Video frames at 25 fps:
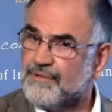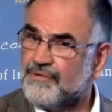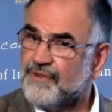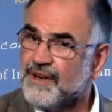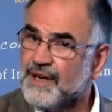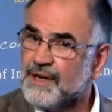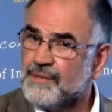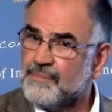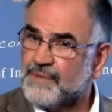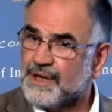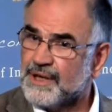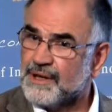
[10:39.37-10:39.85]

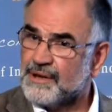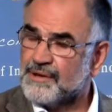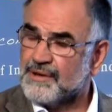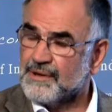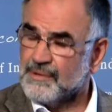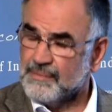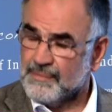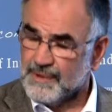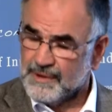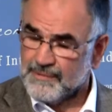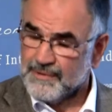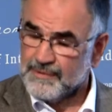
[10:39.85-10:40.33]

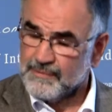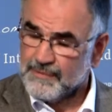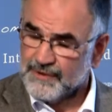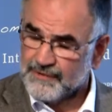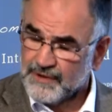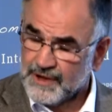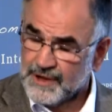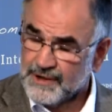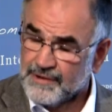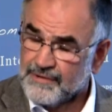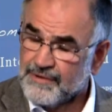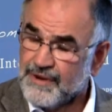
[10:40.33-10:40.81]

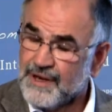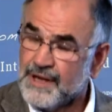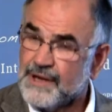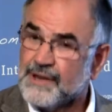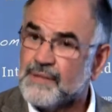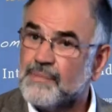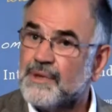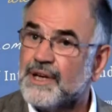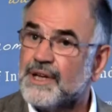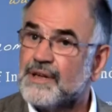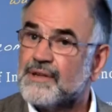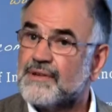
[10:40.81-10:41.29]

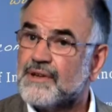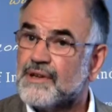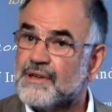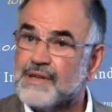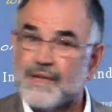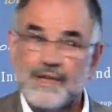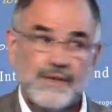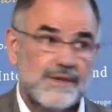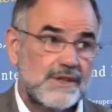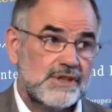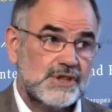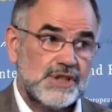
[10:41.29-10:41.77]
Affairs Ministers
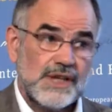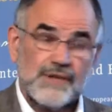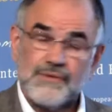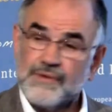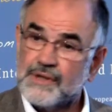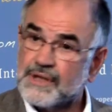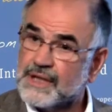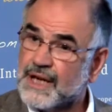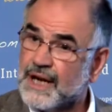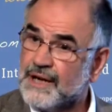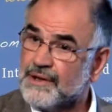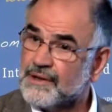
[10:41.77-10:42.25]
in the
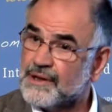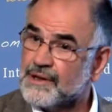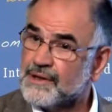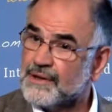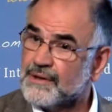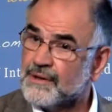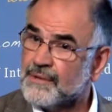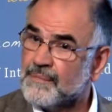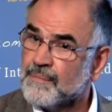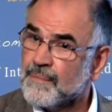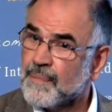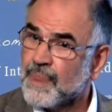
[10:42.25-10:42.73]
General
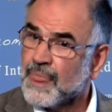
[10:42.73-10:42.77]
Council.